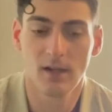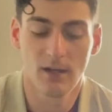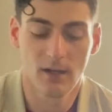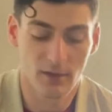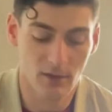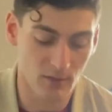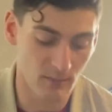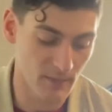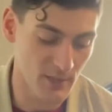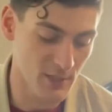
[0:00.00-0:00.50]

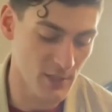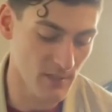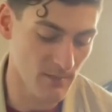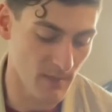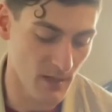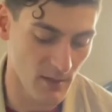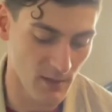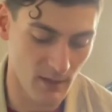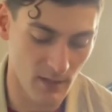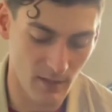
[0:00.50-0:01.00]
They're
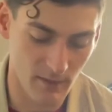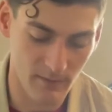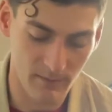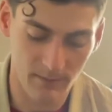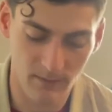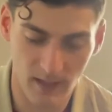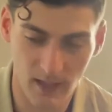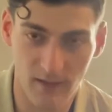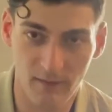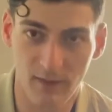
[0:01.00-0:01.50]
Mishimoto.
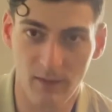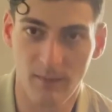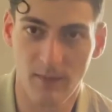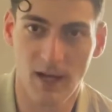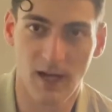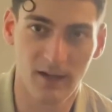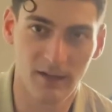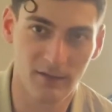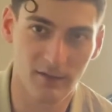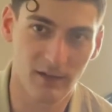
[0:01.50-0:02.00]
I have the
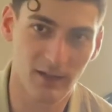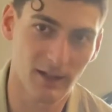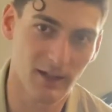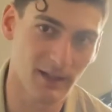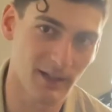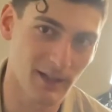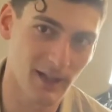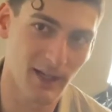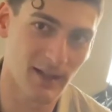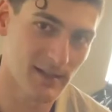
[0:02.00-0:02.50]
box right here,
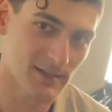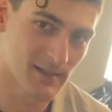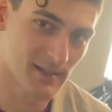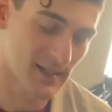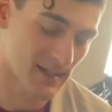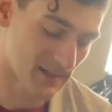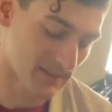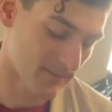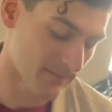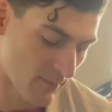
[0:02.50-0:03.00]
you can't see
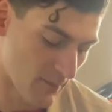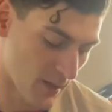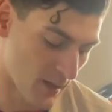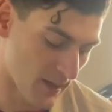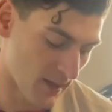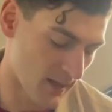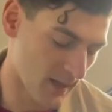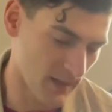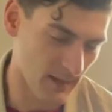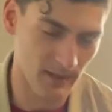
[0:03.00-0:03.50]
it, but
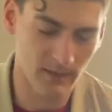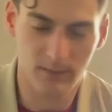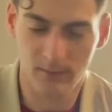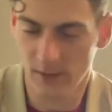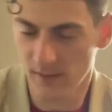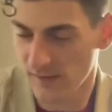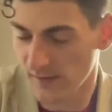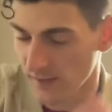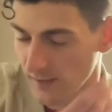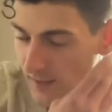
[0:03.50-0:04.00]
I think it
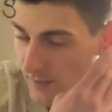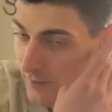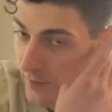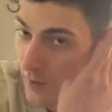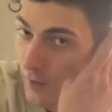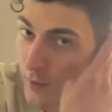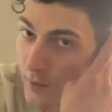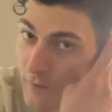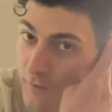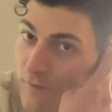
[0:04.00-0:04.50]
was
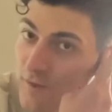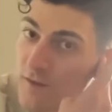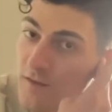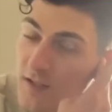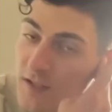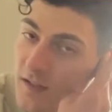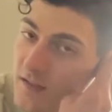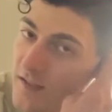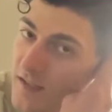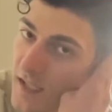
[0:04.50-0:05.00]

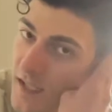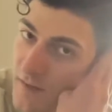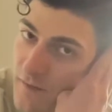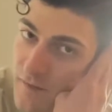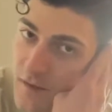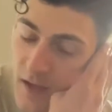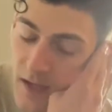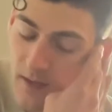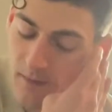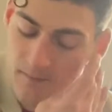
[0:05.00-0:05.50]
1150
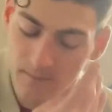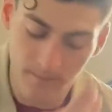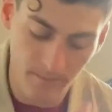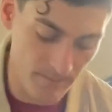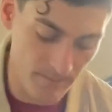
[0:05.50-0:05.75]
CFM.